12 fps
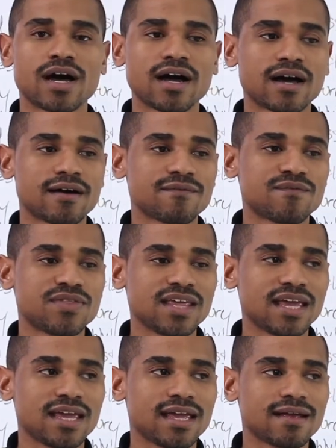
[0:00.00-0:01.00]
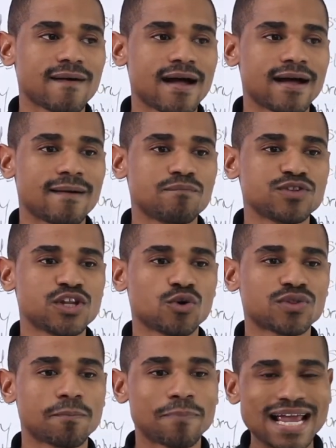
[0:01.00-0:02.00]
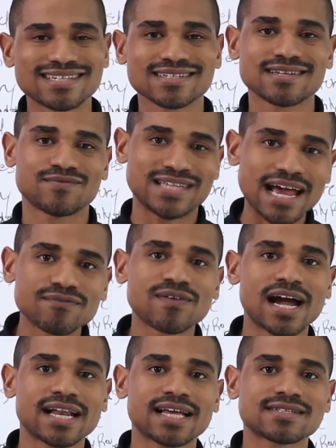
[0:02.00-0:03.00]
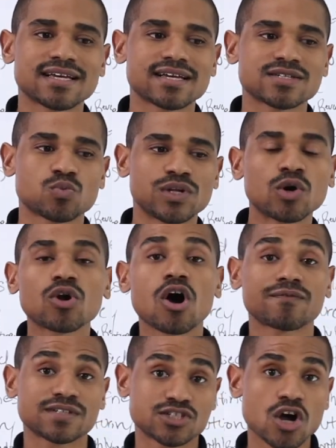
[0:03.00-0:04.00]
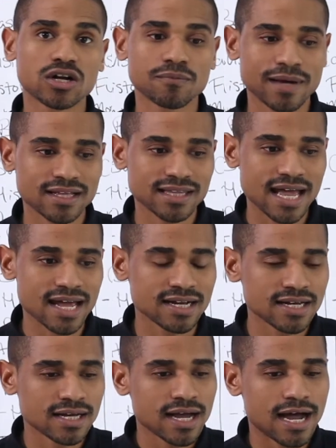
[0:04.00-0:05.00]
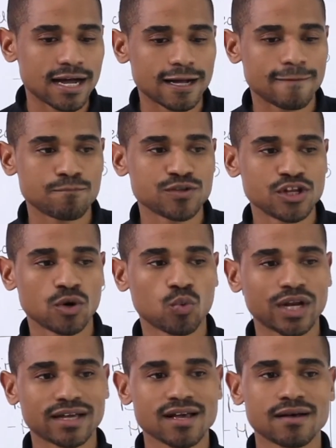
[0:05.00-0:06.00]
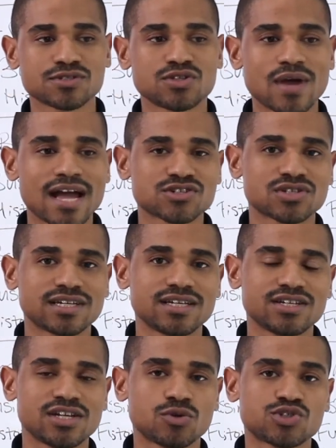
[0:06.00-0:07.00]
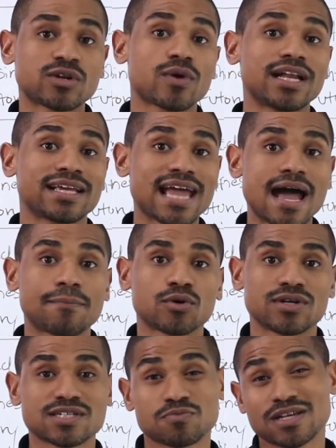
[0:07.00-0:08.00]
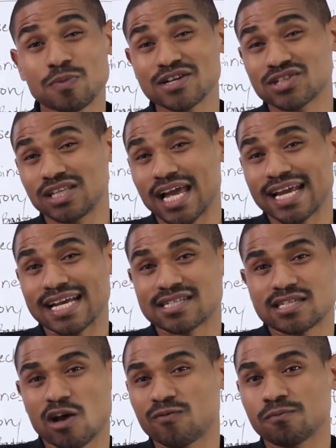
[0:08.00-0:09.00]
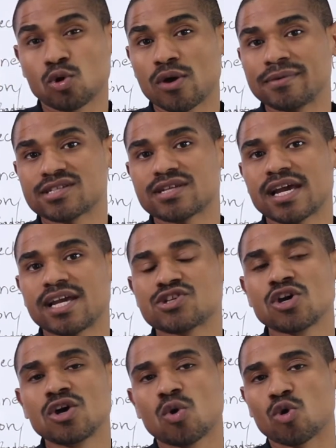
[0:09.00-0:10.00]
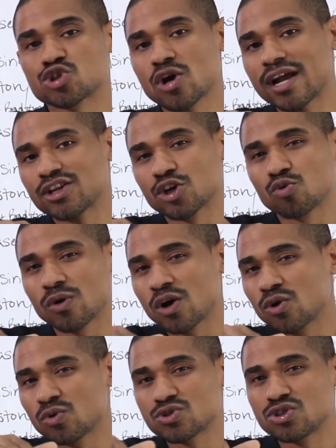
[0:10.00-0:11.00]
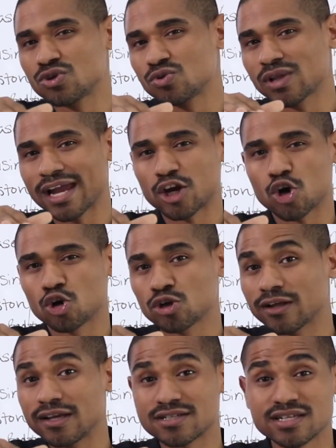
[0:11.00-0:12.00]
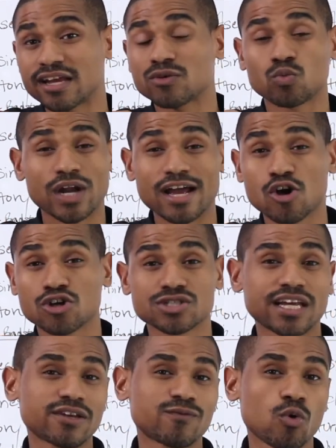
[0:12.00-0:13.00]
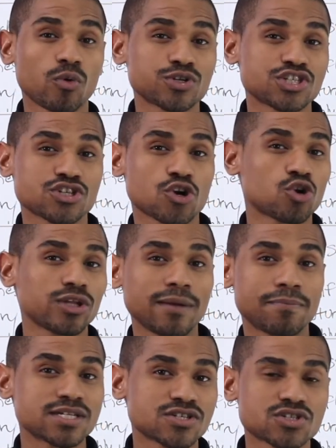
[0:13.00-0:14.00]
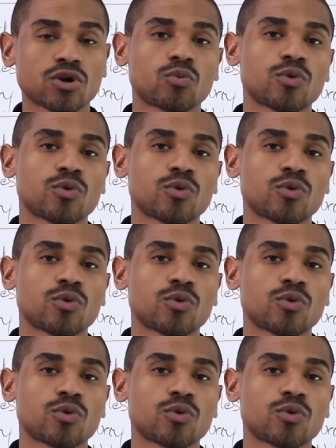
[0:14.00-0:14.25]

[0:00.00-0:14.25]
of the the basics of debt financing, because we don't often talk about that when it comes to actually generating capital, especially like at self-employment stage or trying to grow to like early stage, what I call stage 4, which is early business owner,